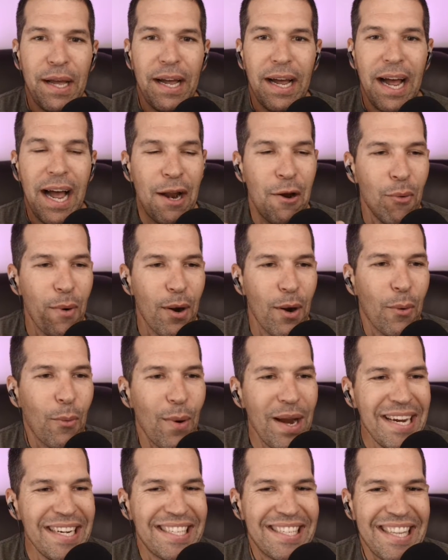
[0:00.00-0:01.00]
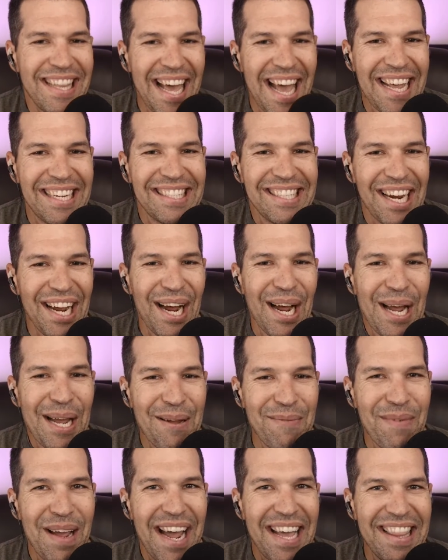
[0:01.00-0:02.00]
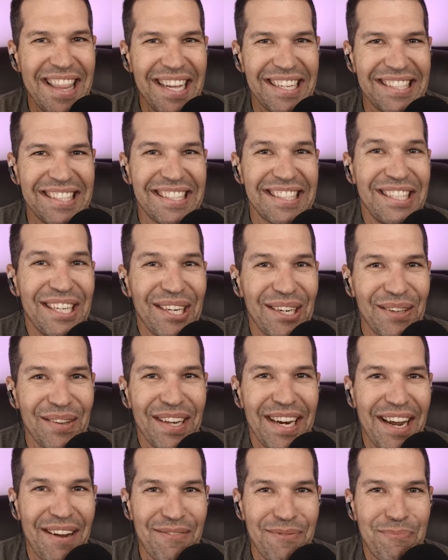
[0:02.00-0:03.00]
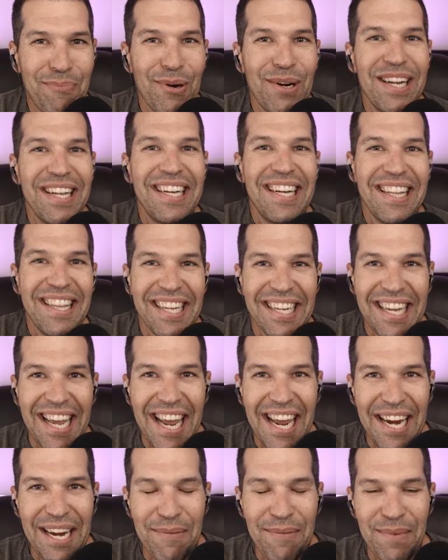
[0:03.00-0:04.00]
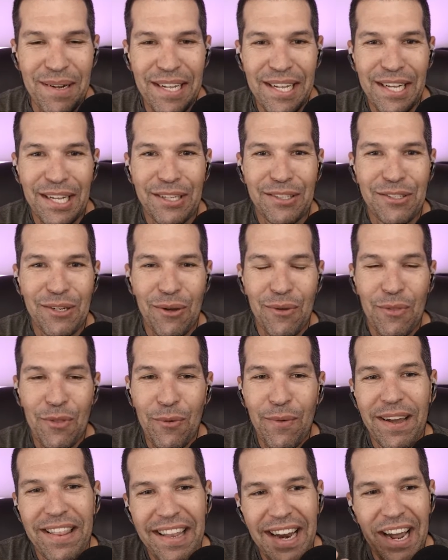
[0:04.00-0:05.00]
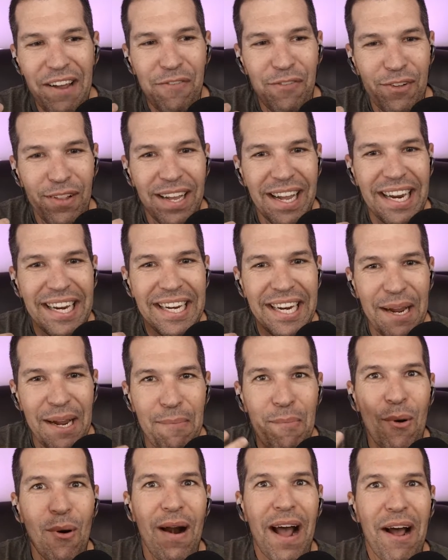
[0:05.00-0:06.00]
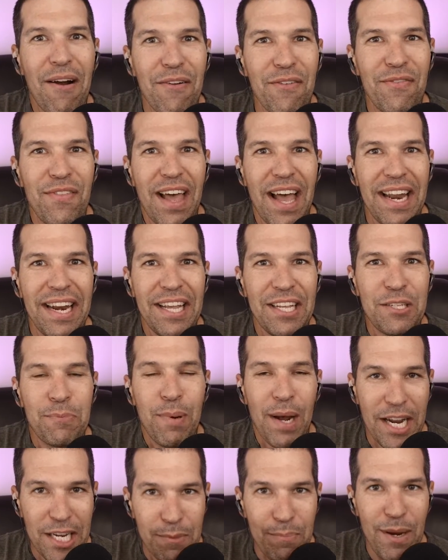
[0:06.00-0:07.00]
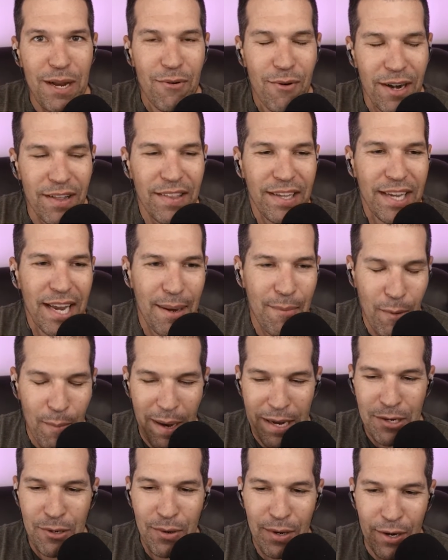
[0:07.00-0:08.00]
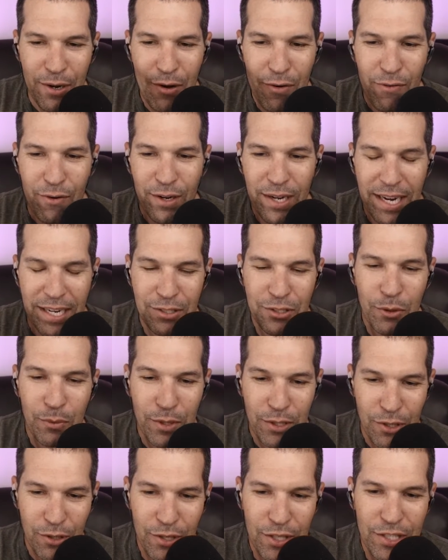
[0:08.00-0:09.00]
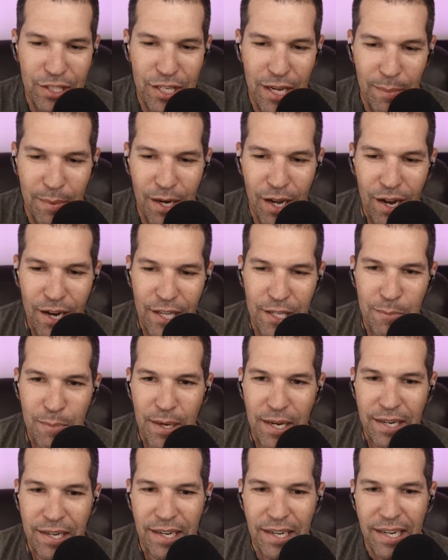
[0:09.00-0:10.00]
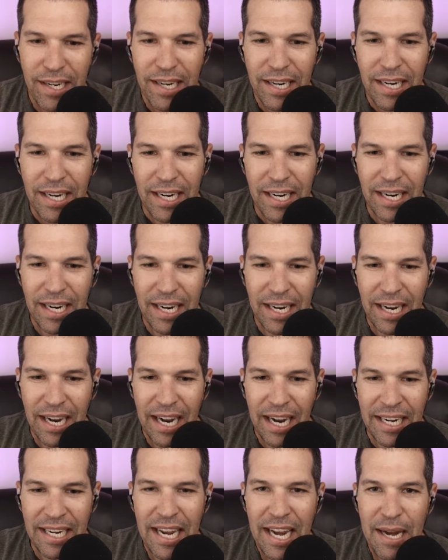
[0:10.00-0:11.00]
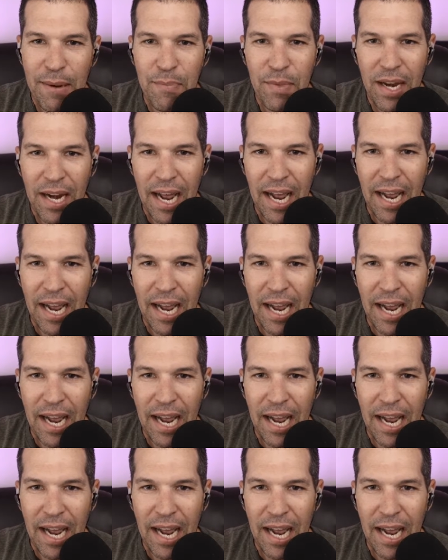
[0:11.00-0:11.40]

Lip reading: I don't want to waste that time and that skill that I've put into the game. So the way that I feel like I can get more out of that is by speedrunning the game or by doing it over again. So Return to Subcon has been a game that